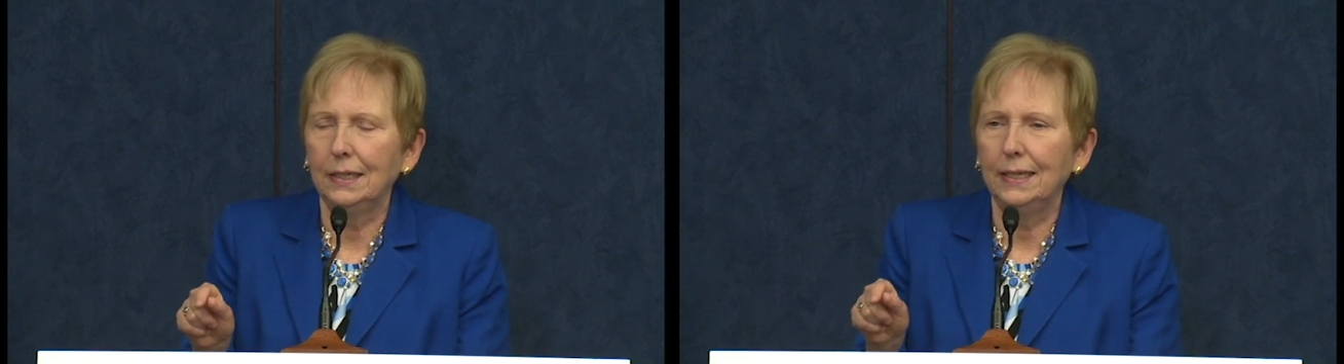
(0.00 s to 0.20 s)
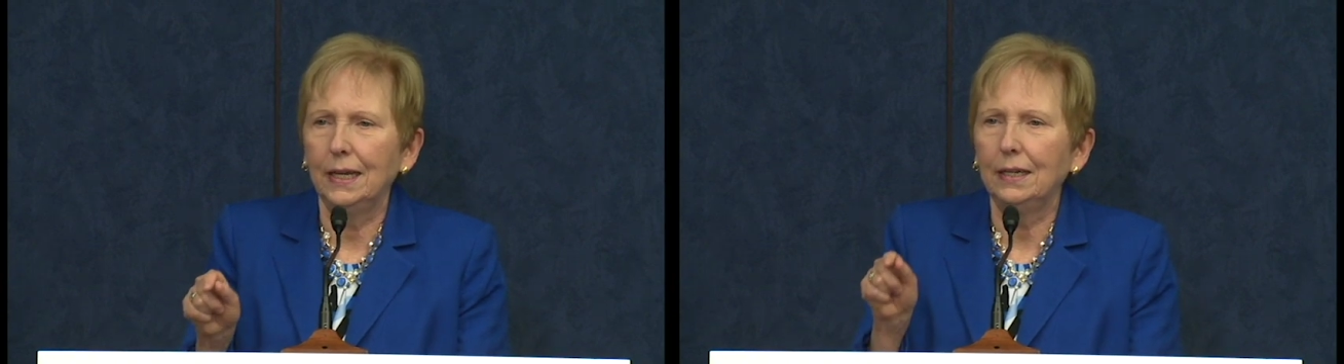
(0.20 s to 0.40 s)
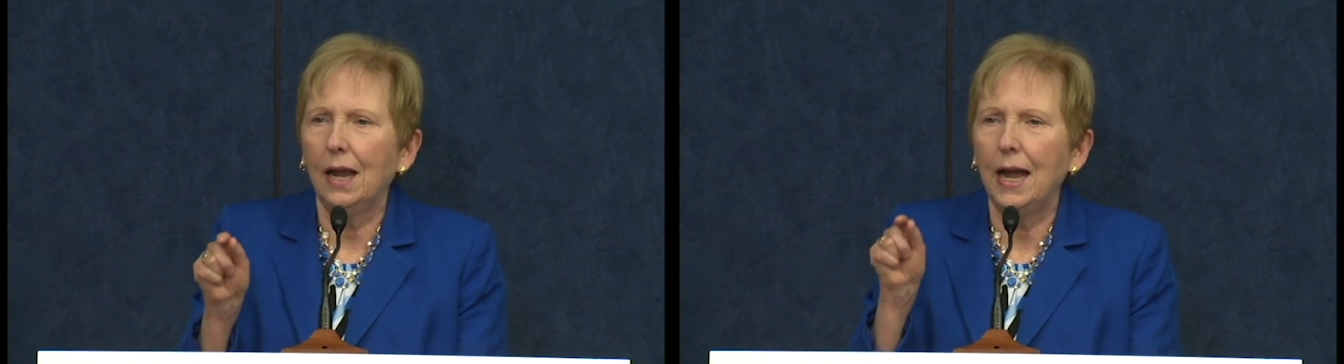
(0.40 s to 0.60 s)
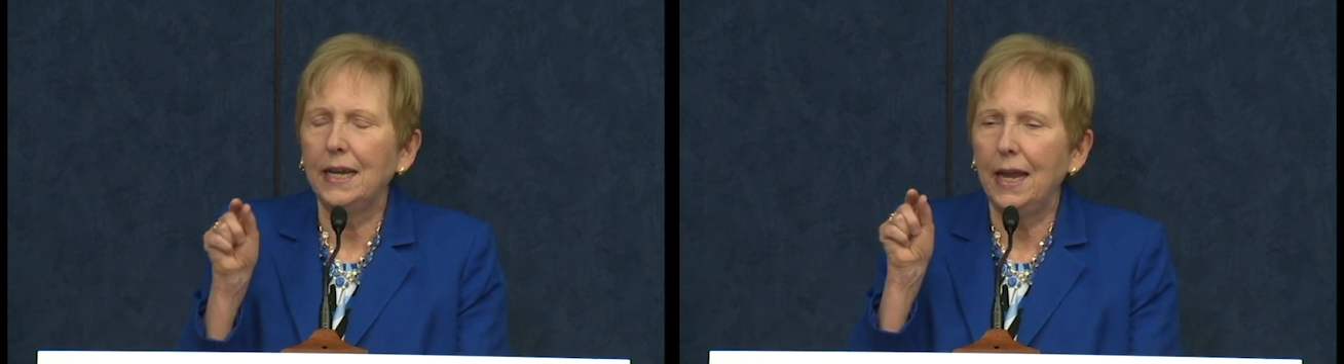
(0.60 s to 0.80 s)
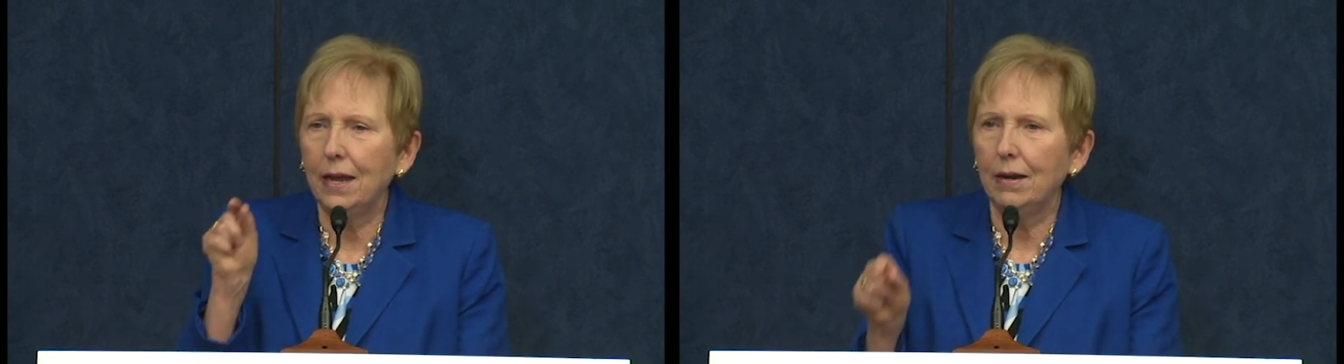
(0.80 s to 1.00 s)
And that, I
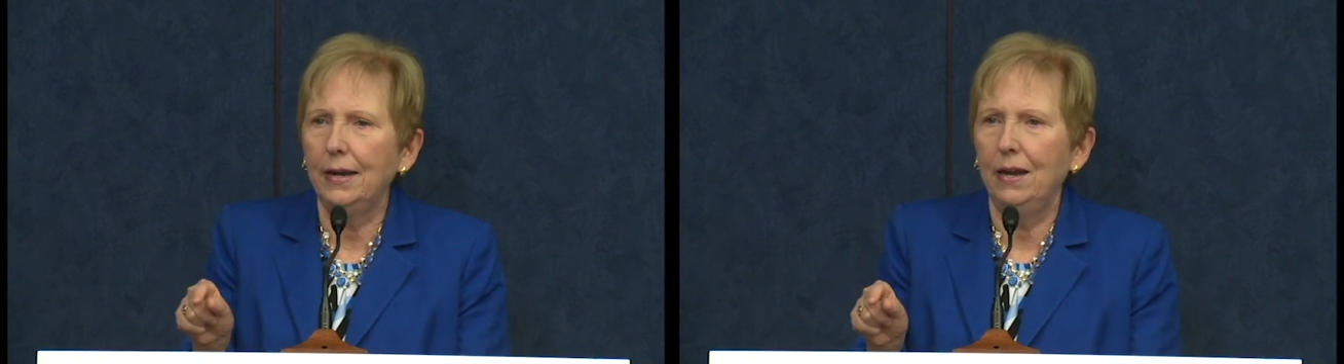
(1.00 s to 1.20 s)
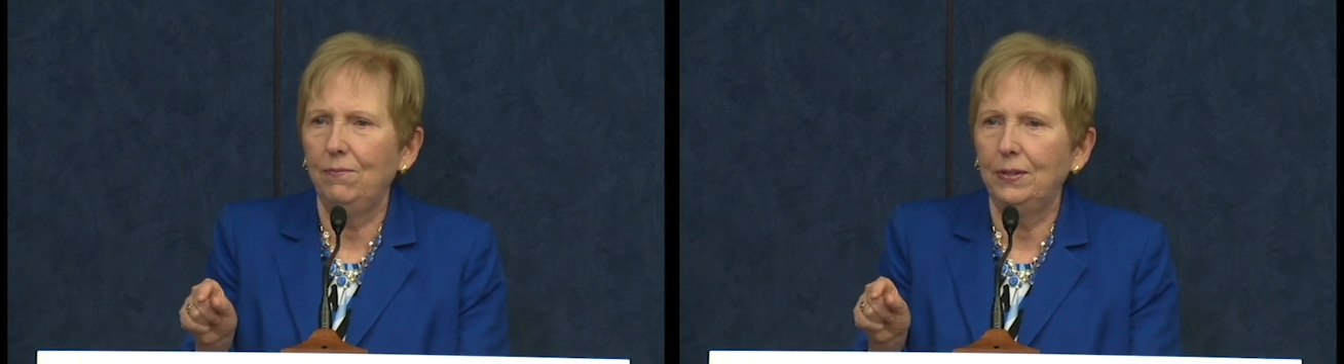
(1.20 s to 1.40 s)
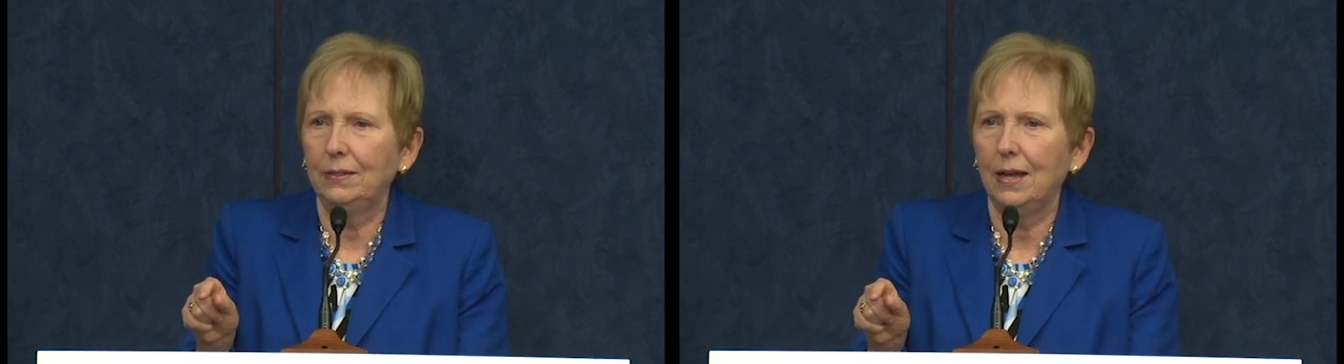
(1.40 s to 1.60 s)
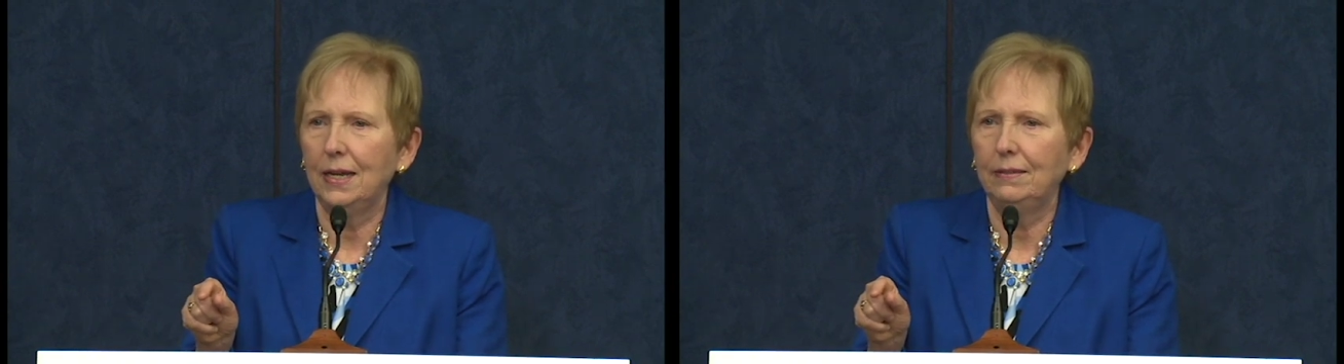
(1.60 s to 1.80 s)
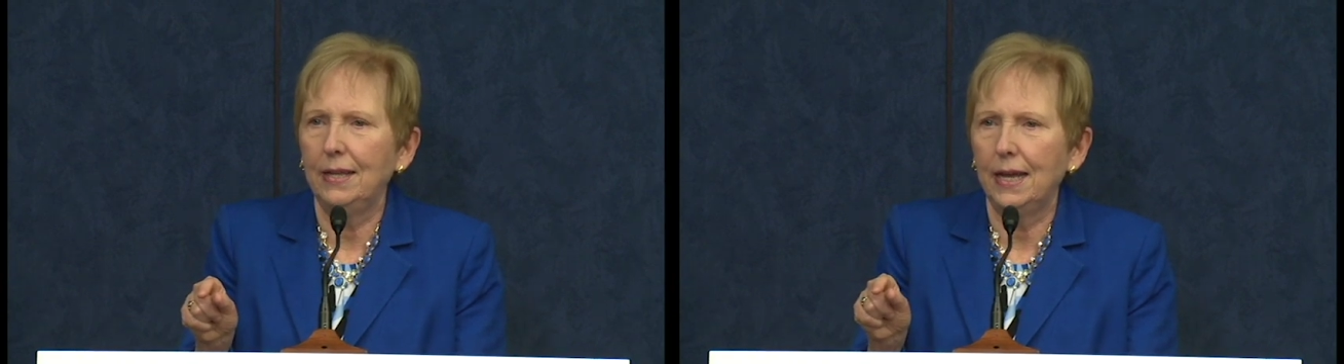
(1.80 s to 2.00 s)
cannot
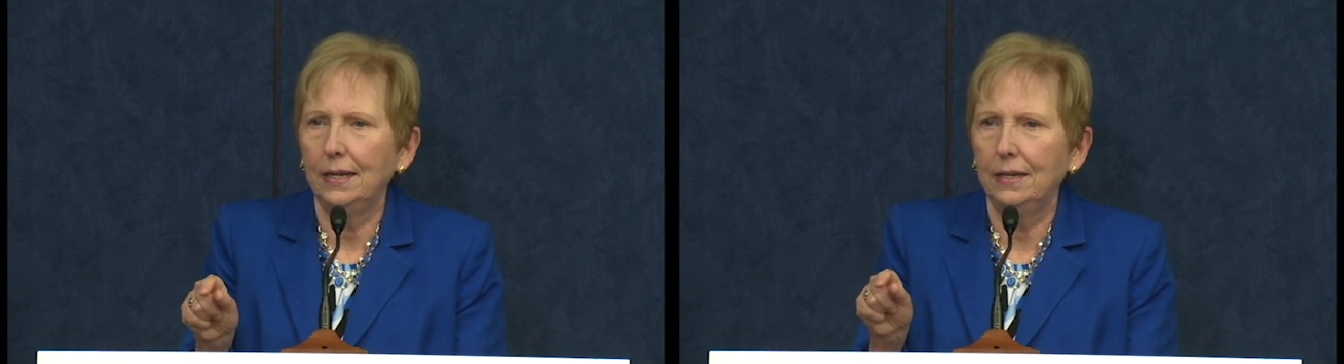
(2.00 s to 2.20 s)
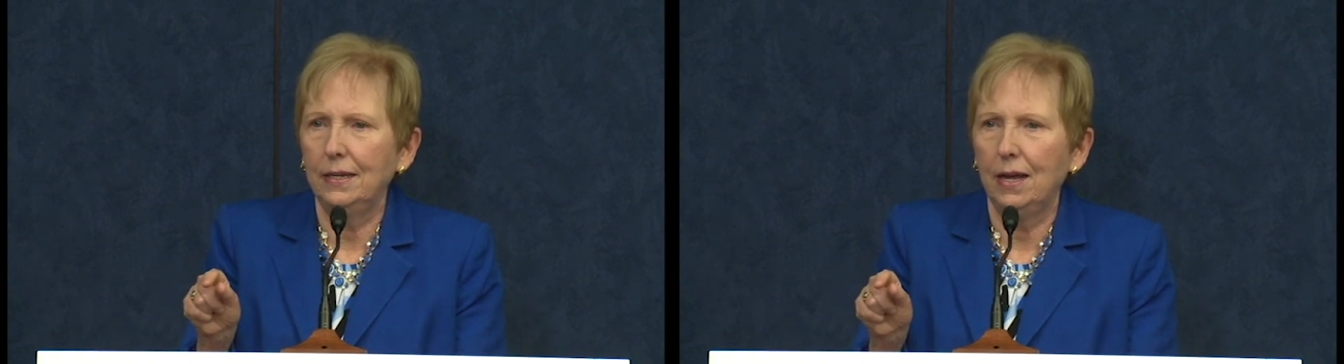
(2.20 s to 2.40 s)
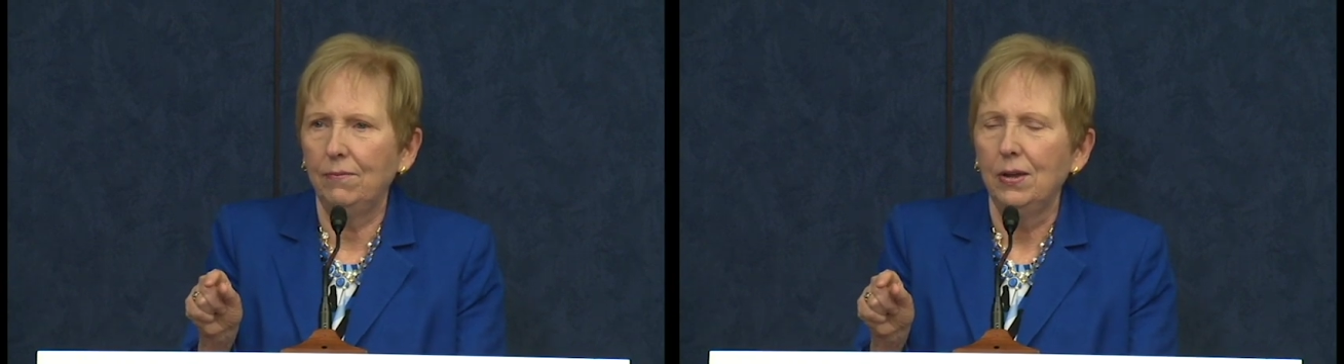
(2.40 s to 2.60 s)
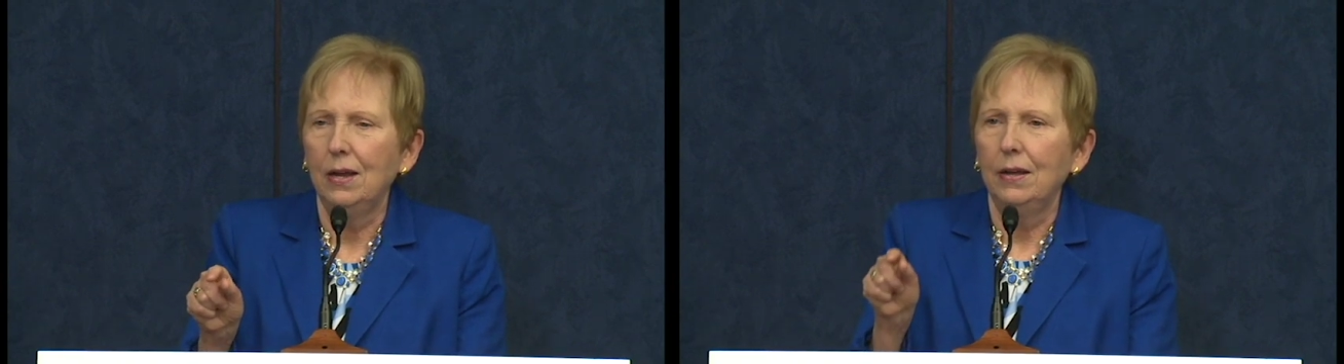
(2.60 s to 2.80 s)
emphasize that enough.